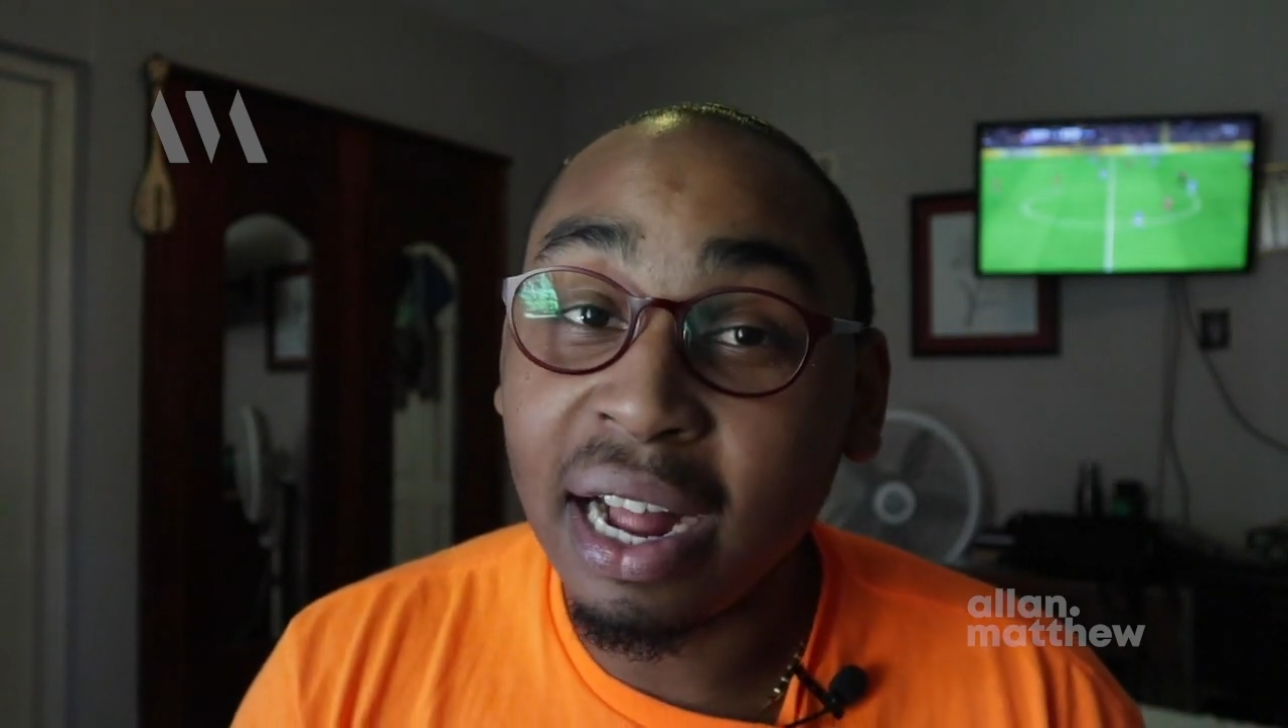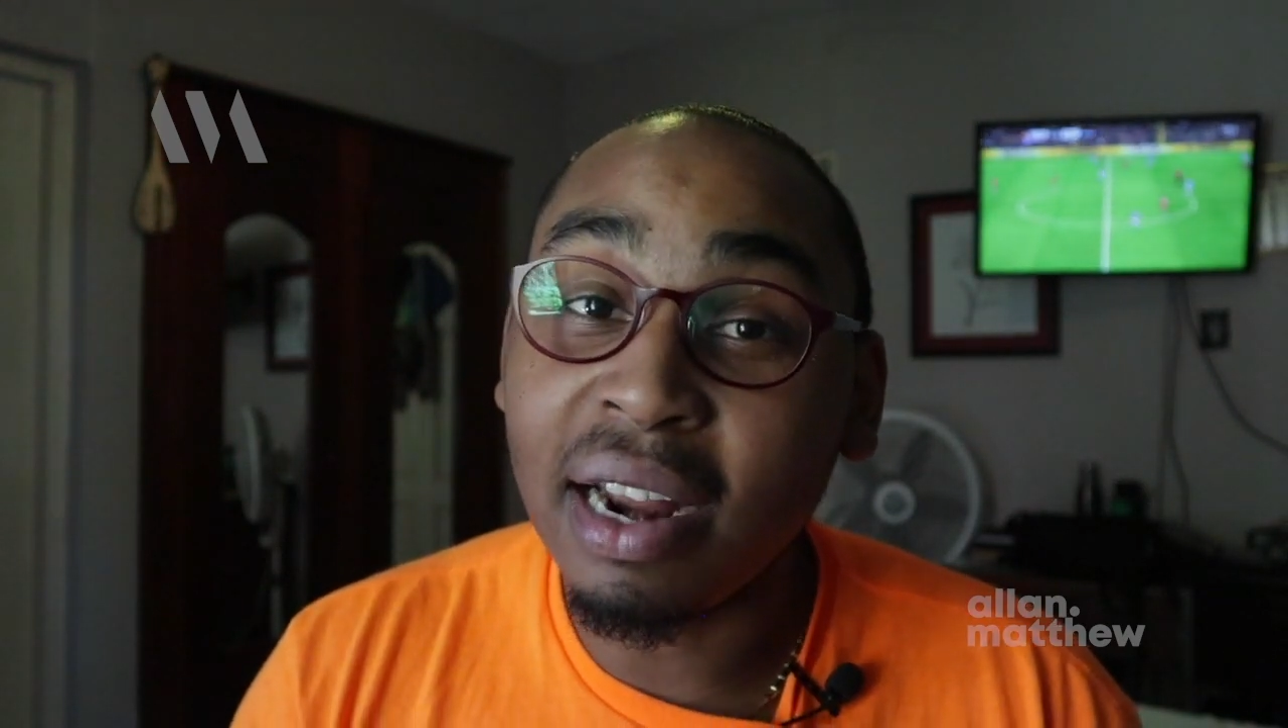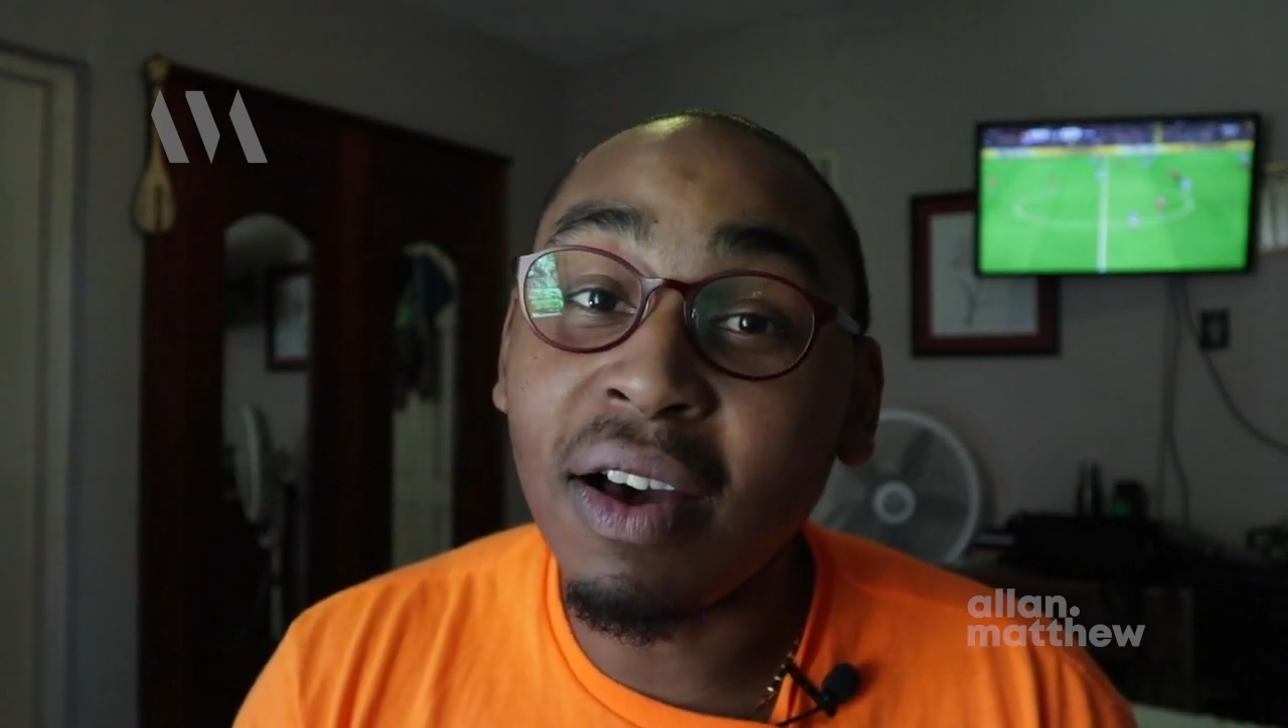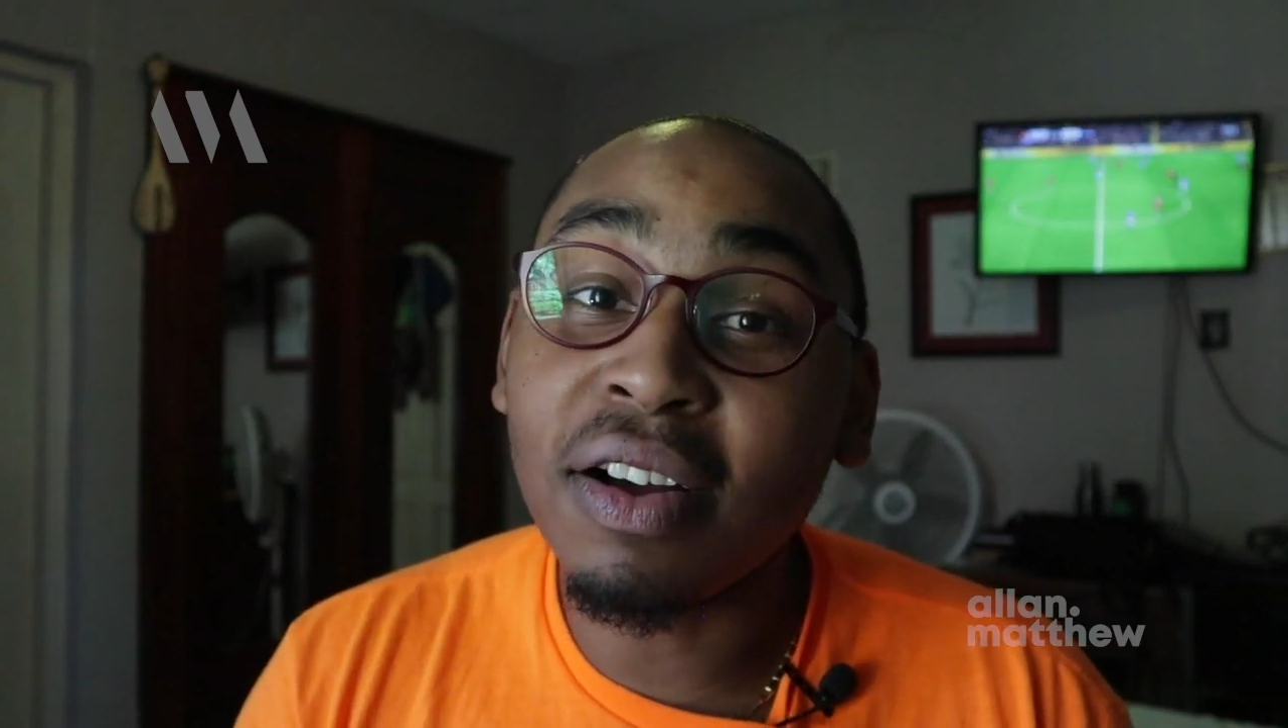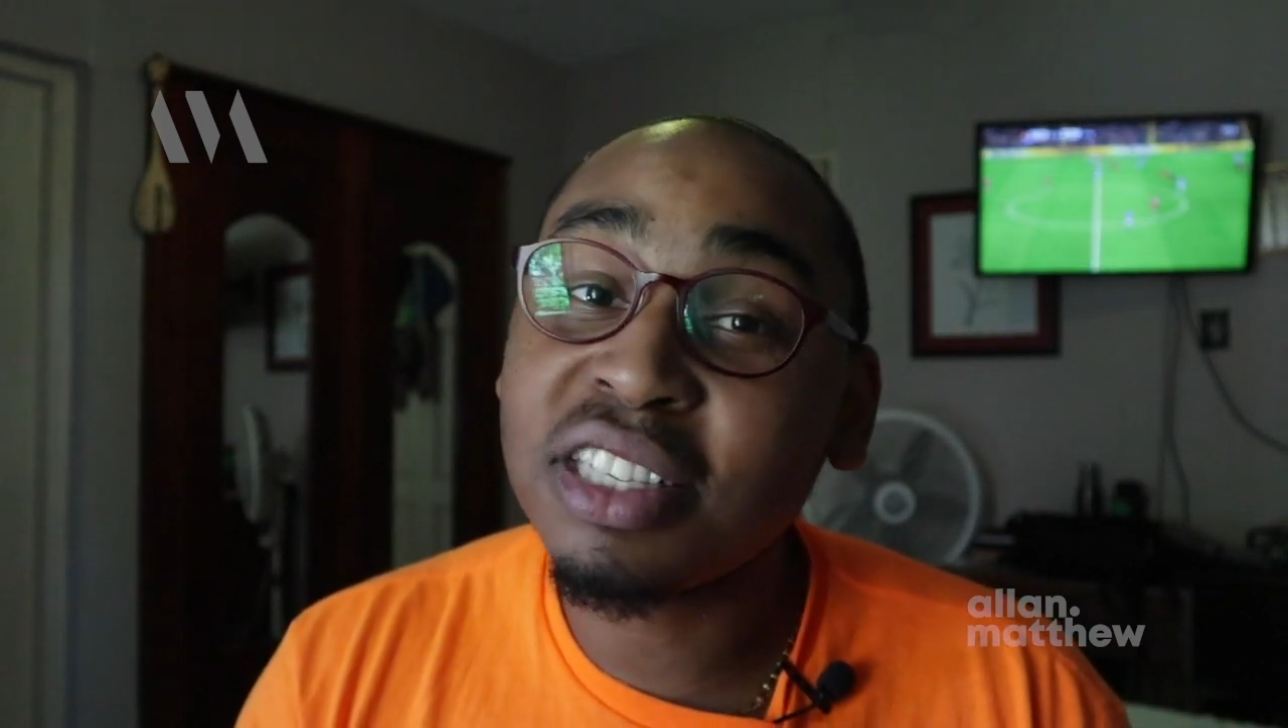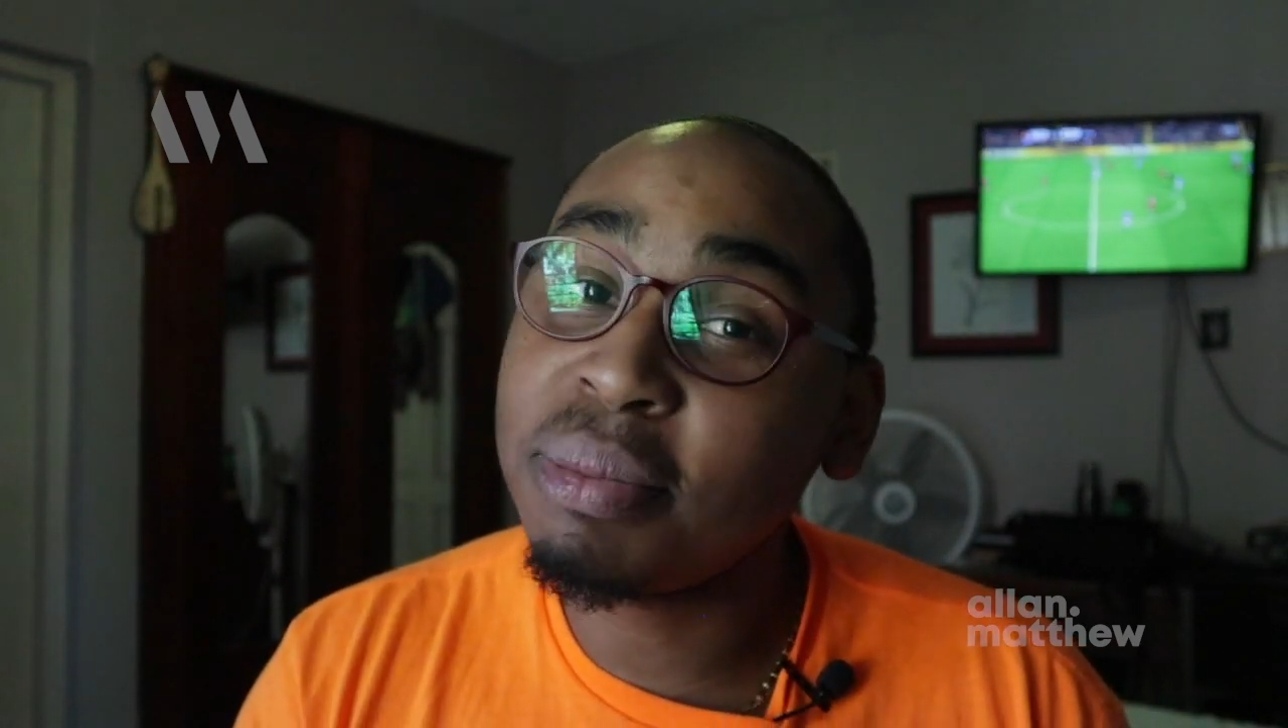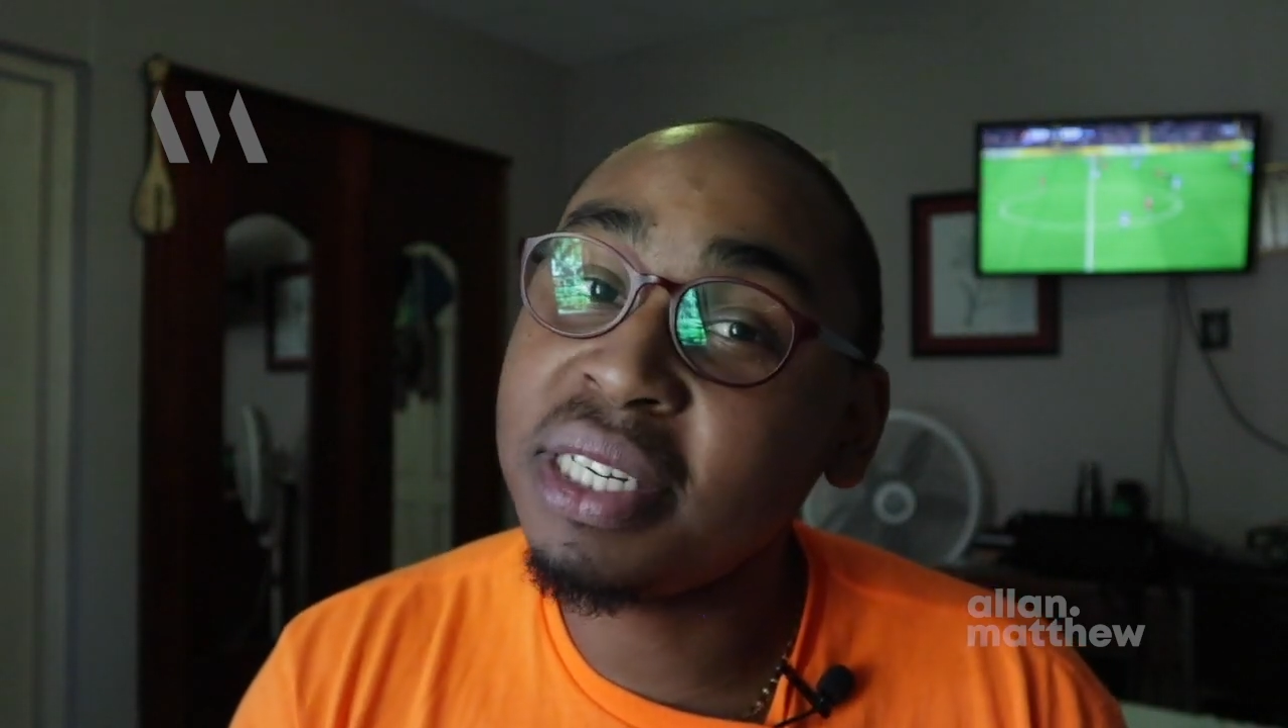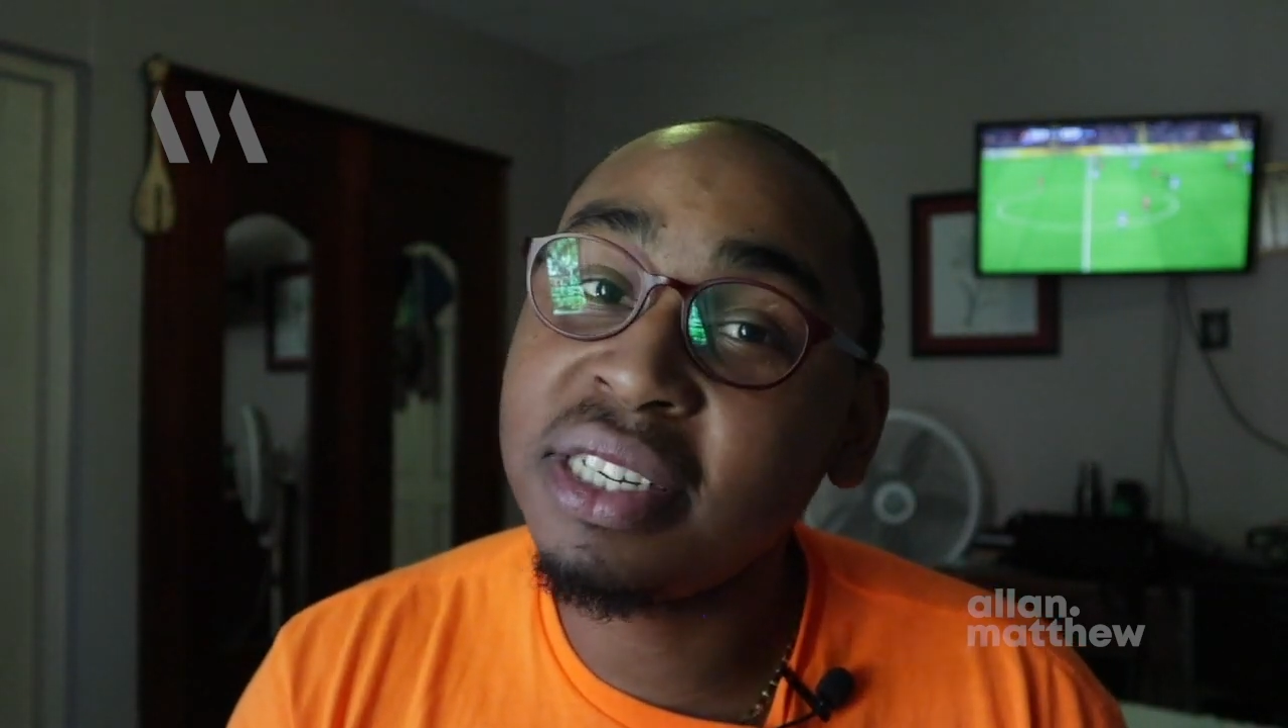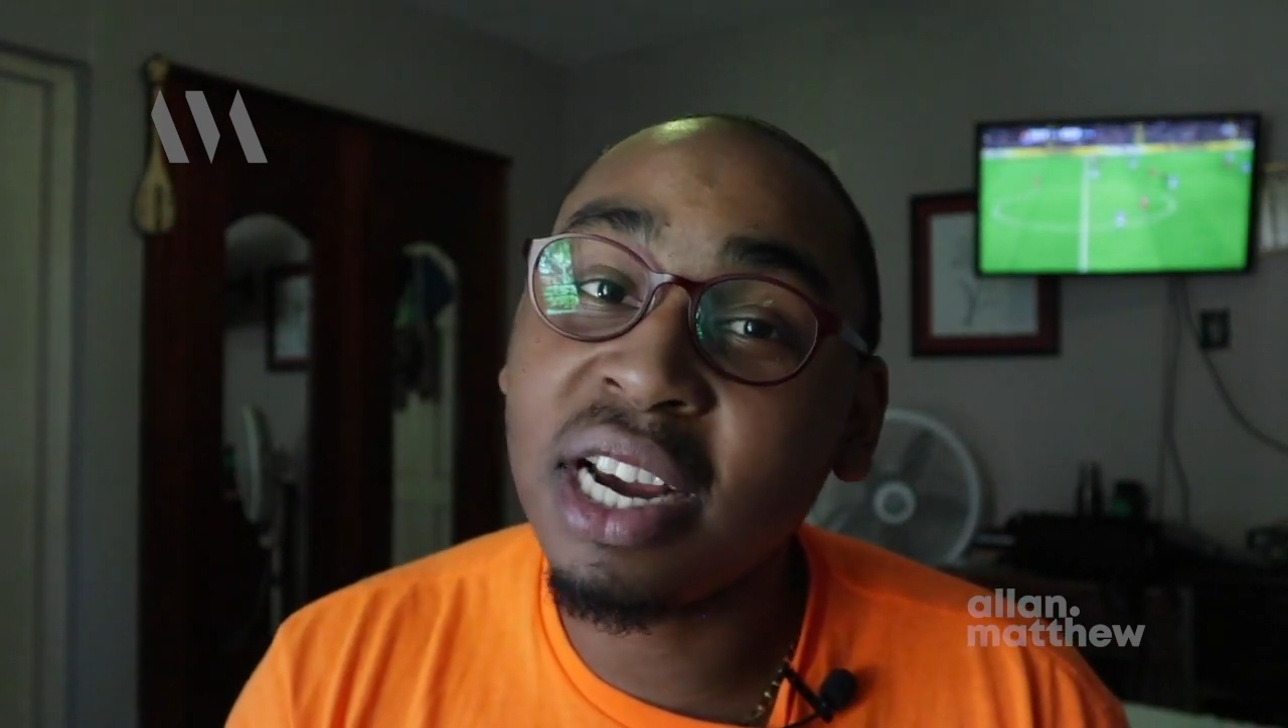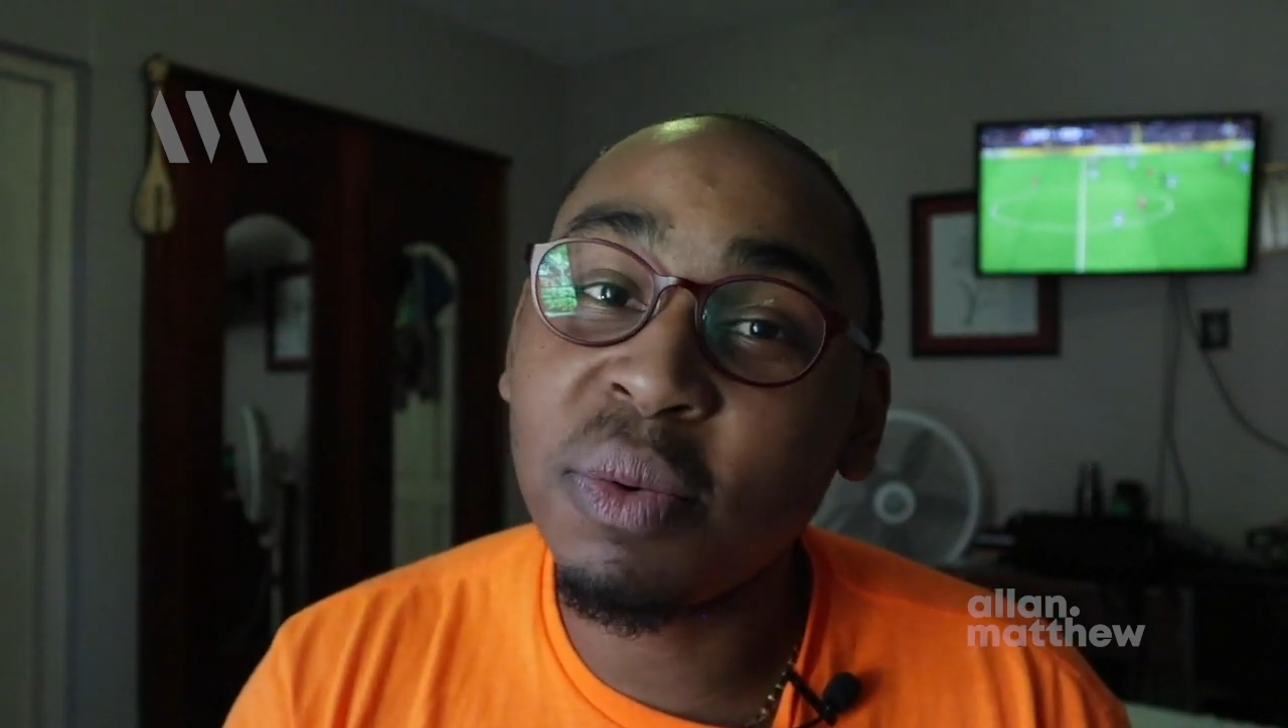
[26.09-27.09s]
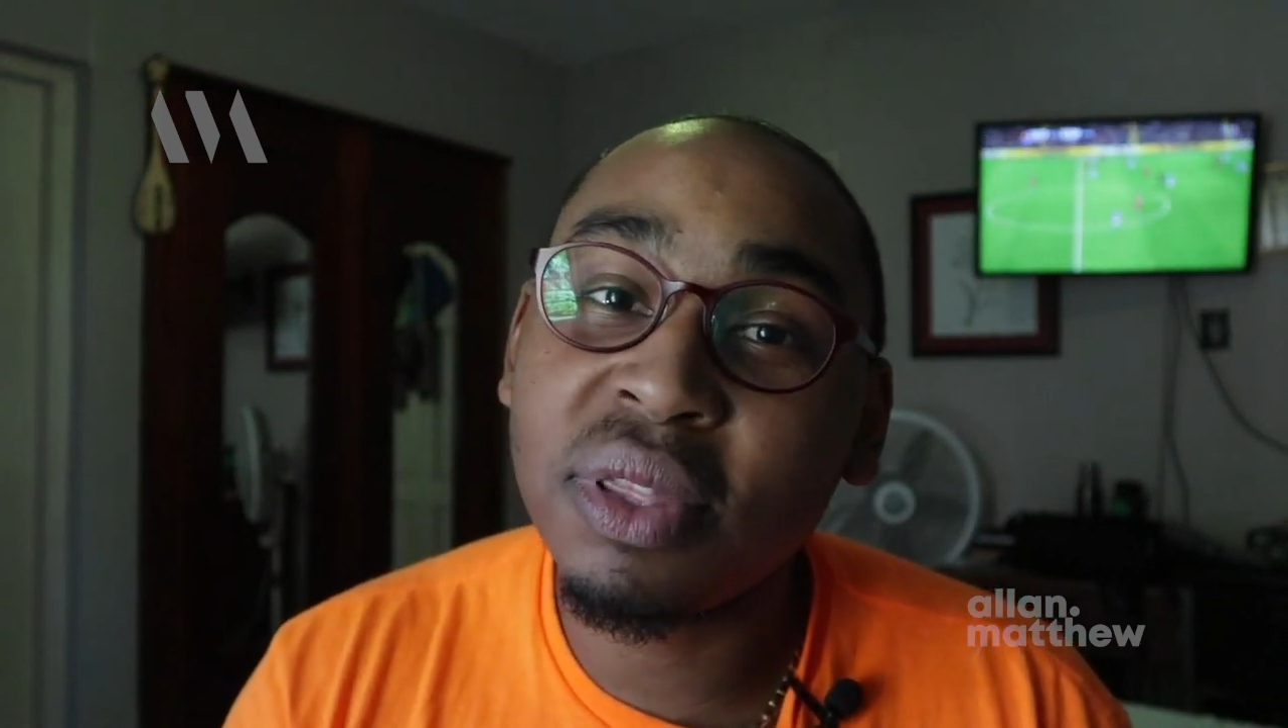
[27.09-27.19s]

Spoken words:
I'll also be sharing